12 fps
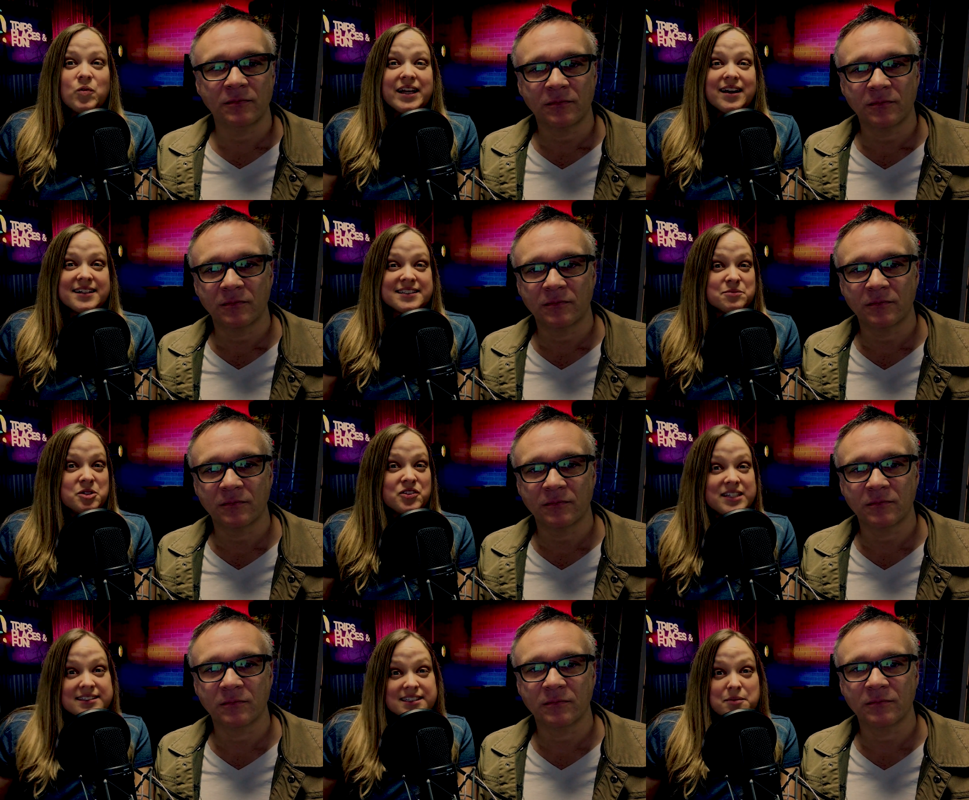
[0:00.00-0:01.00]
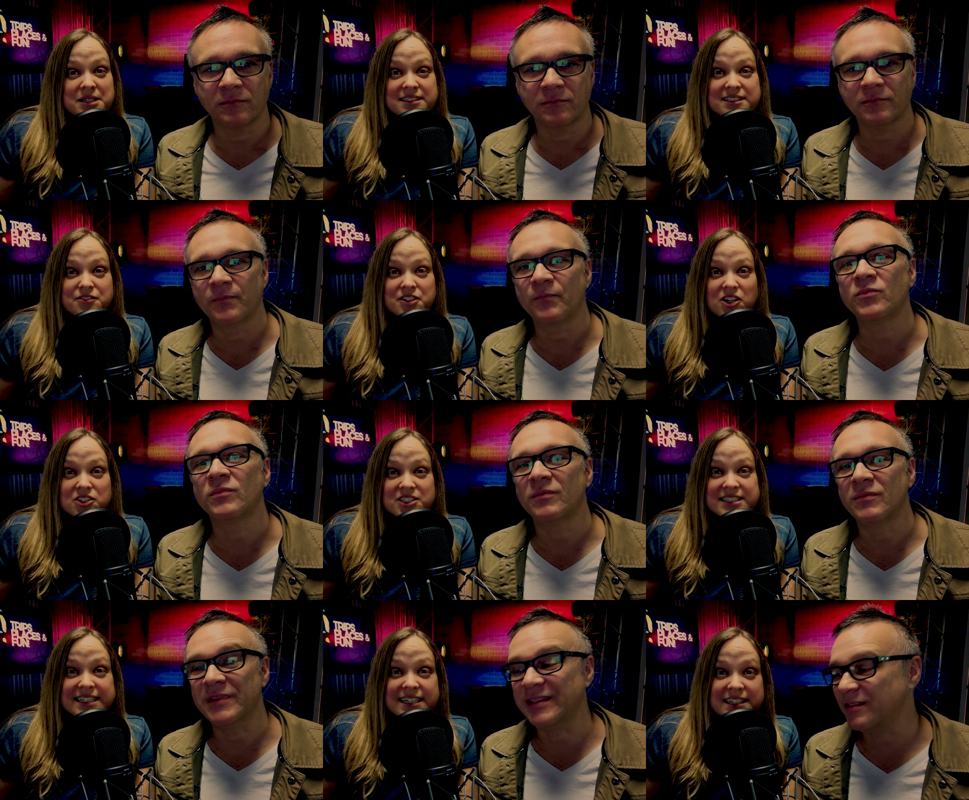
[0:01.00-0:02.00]
Speaker 1: we got some new things coming to Silver Dollar
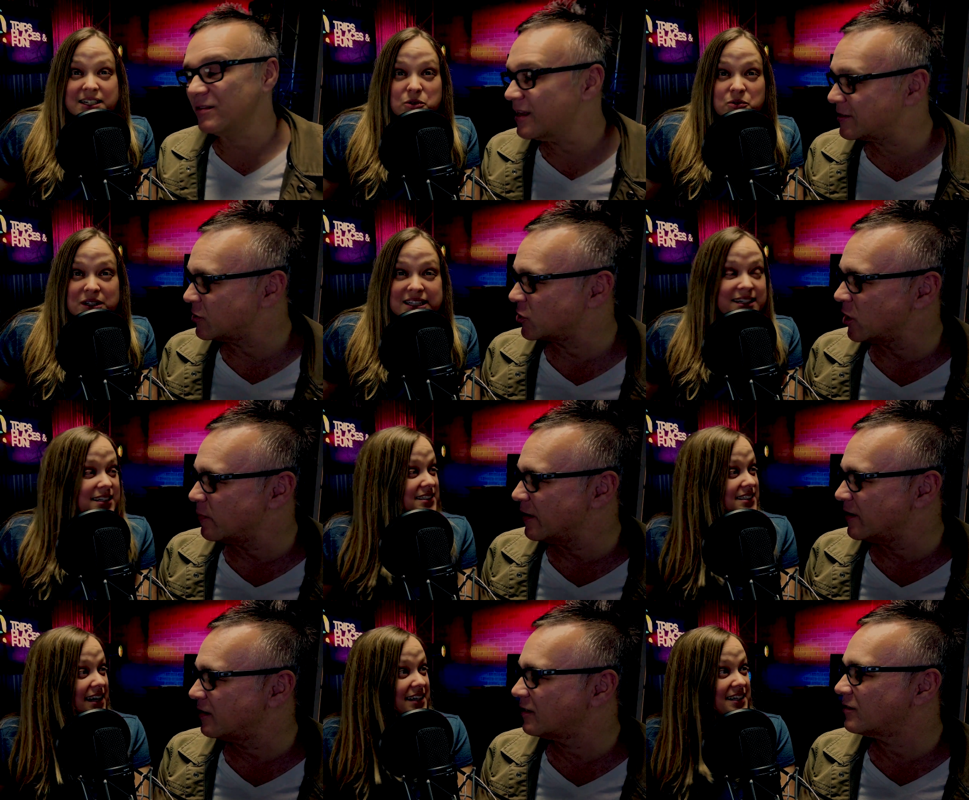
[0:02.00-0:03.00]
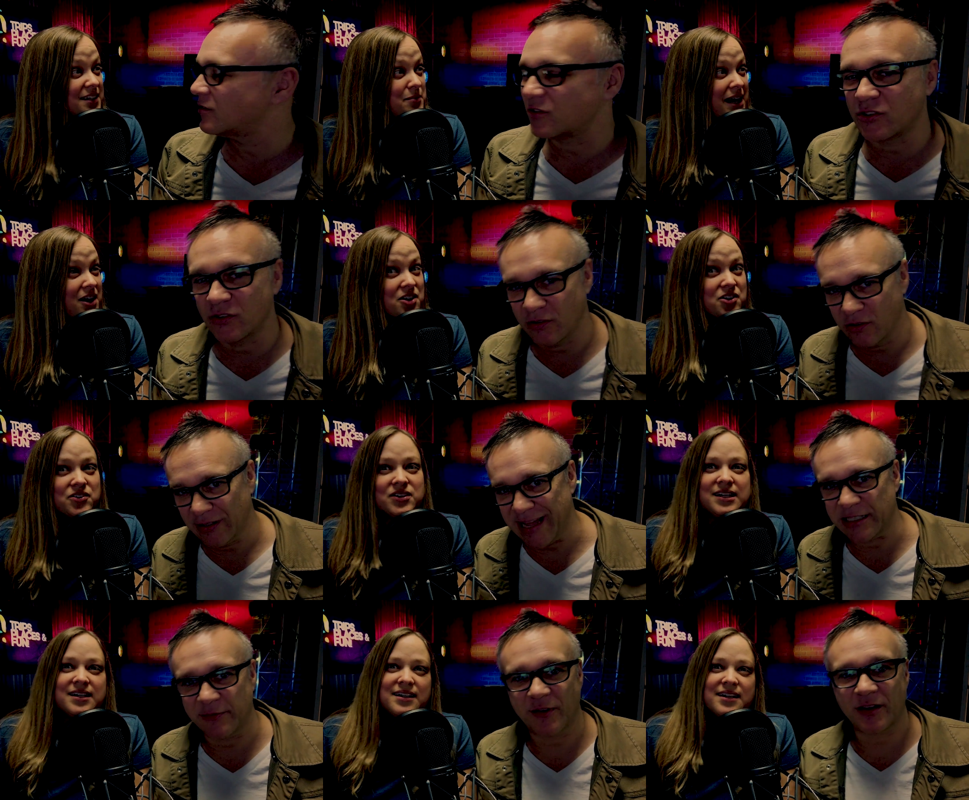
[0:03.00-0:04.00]
City that this we're really excited about.
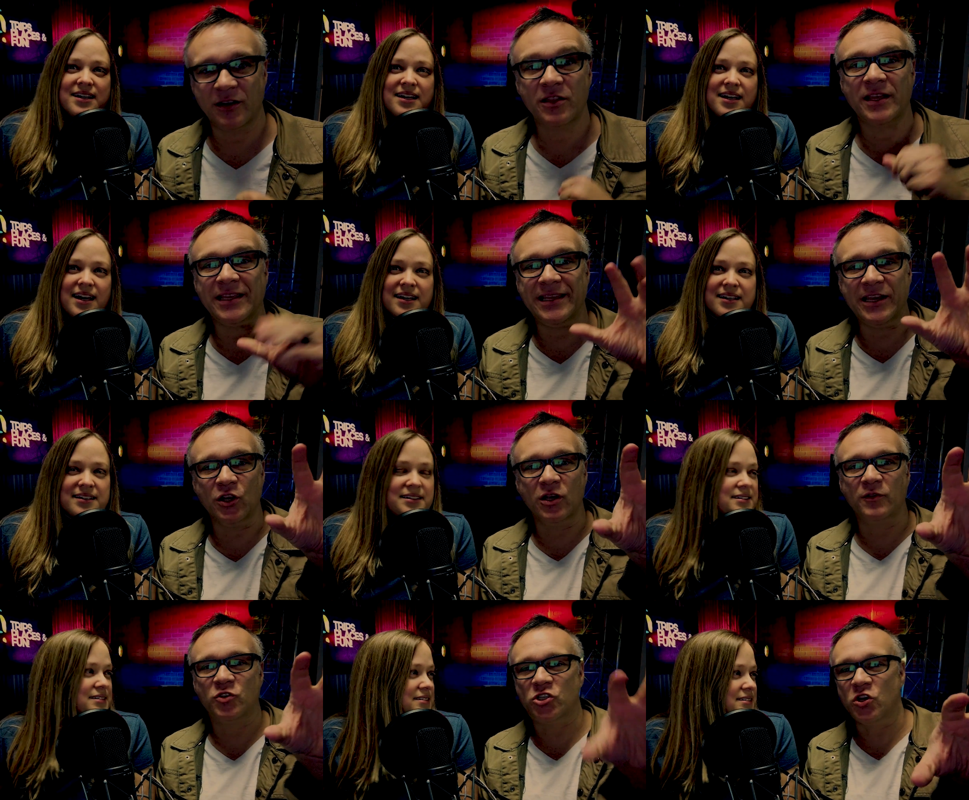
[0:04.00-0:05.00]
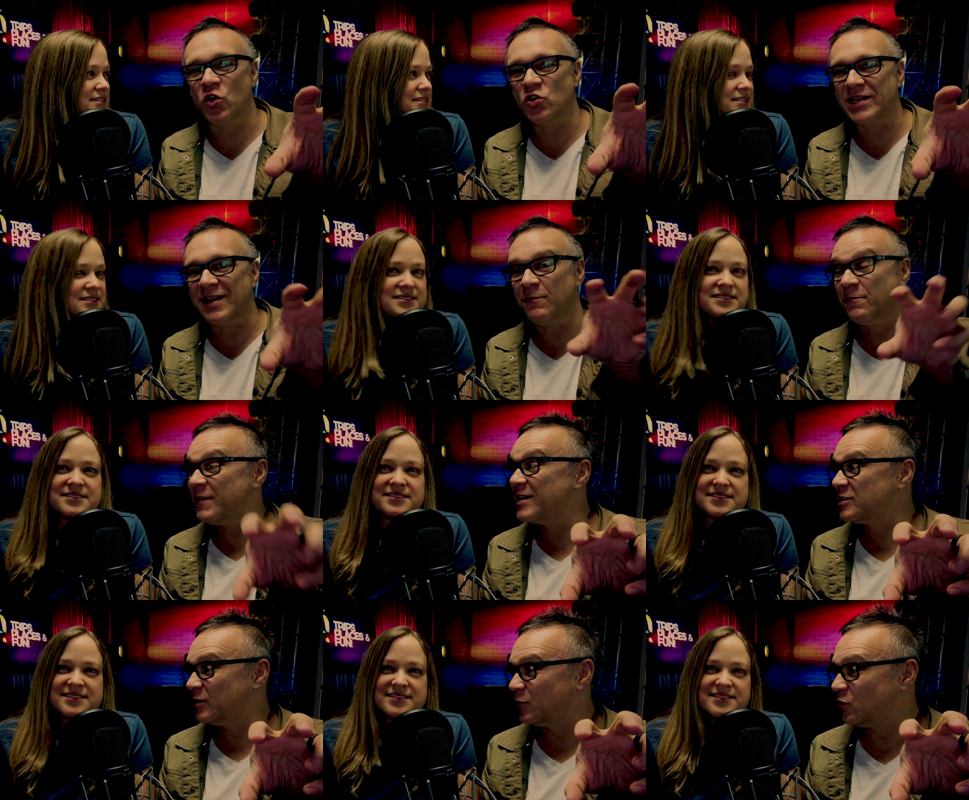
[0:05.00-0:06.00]
Speaker 2: Lots of fun. The year of shows and
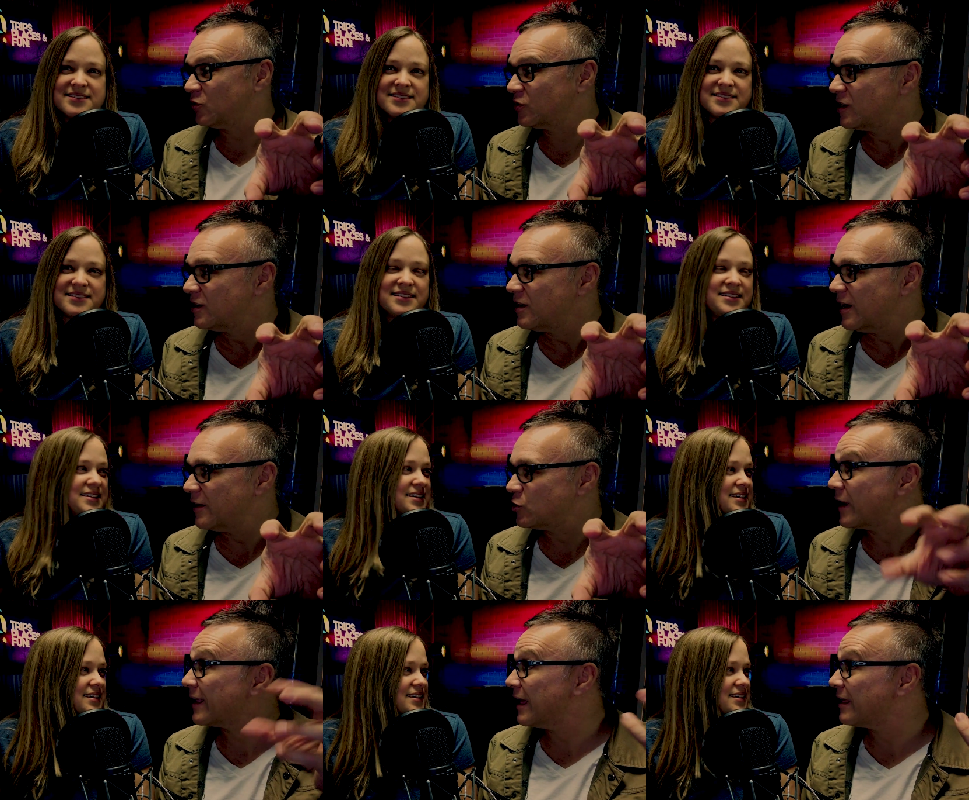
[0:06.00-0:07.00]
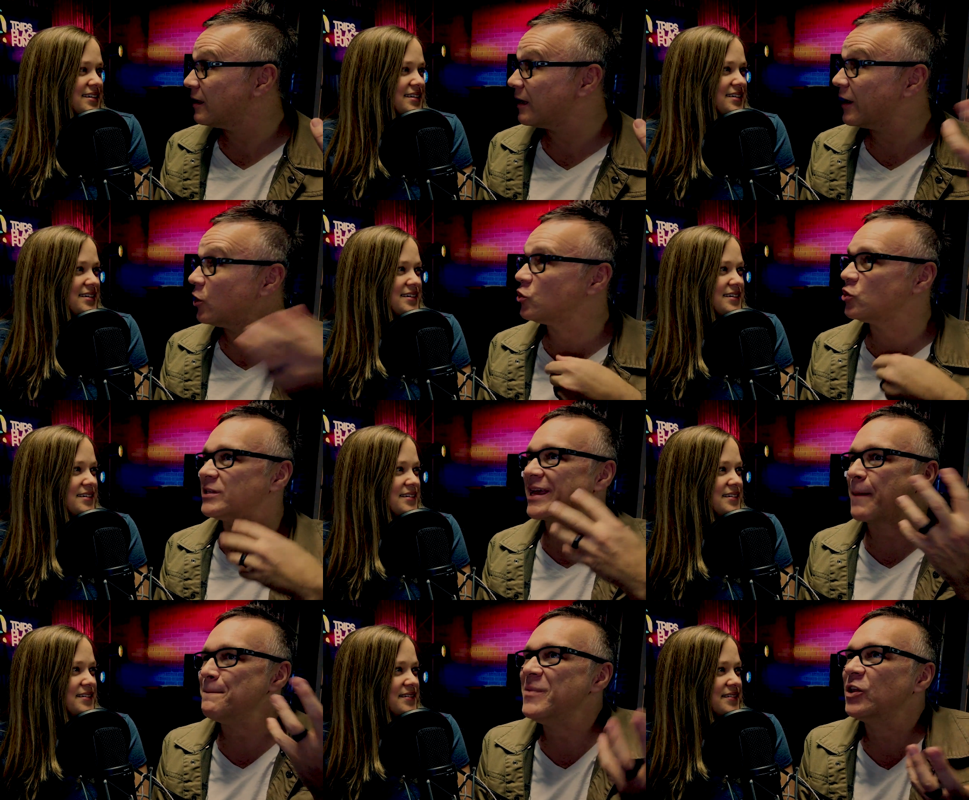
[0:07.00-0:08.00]
festivals. And so I, I, I heard there's
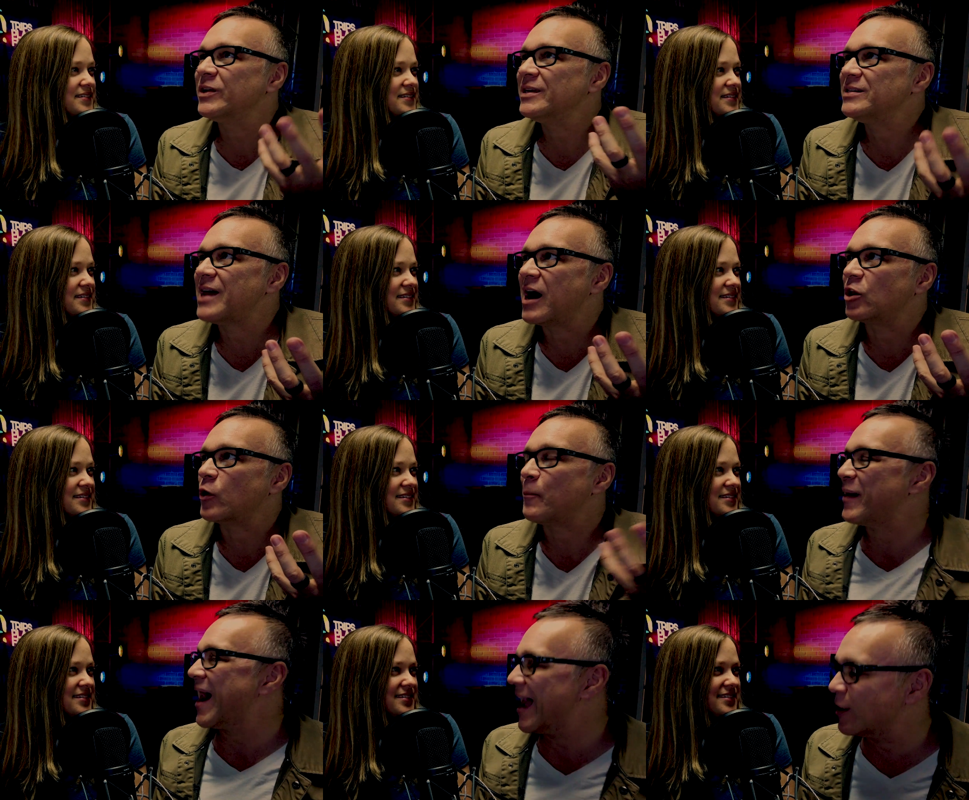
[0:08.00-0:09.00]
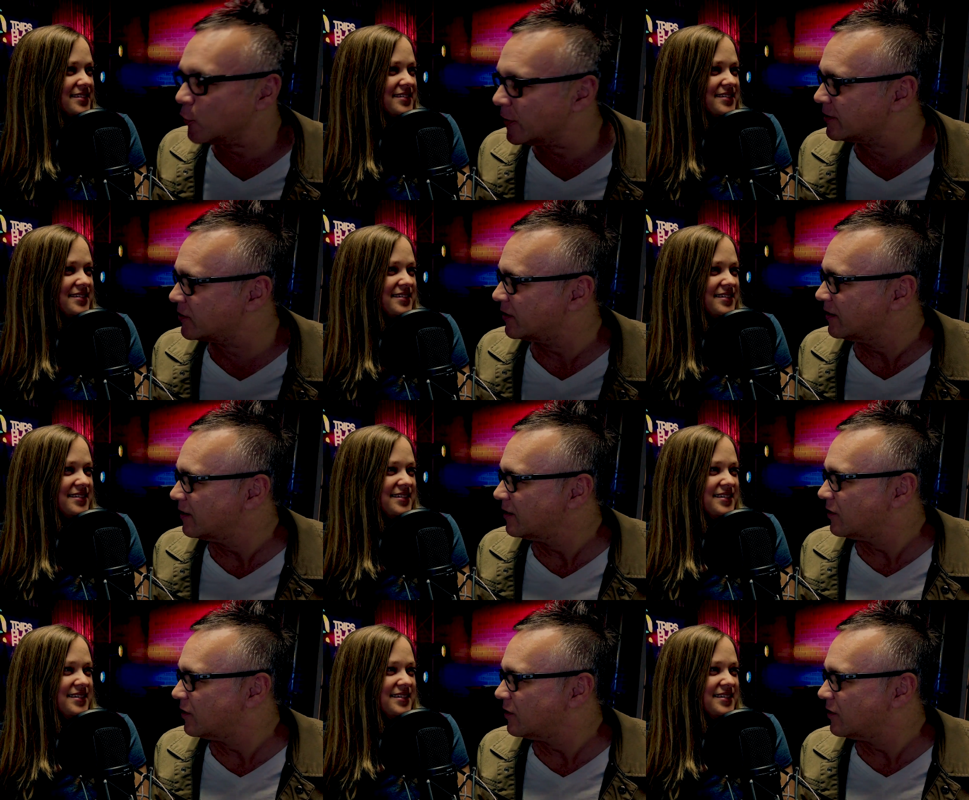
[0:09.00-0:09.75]
like a million dollar pirate